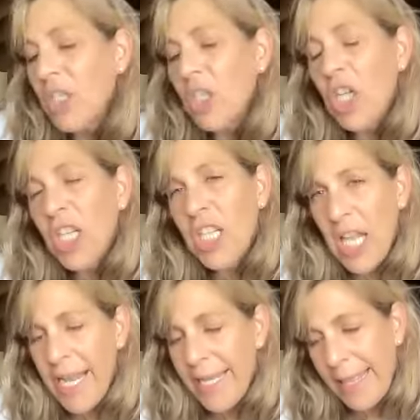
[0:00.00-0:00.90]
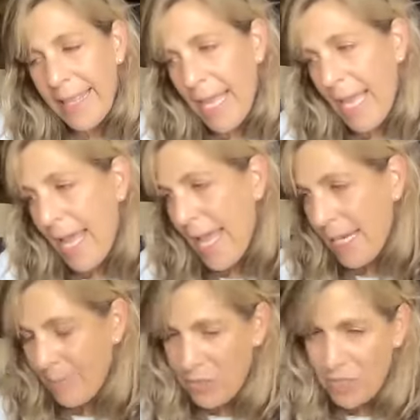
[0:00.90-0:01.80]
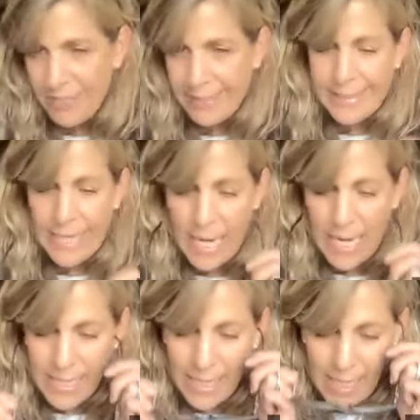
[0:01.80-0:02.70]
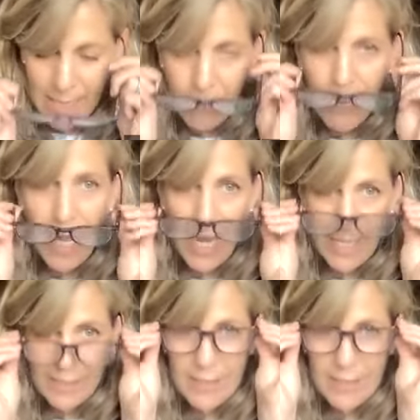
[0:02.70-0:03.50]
of look like that. I'm just saying, but well,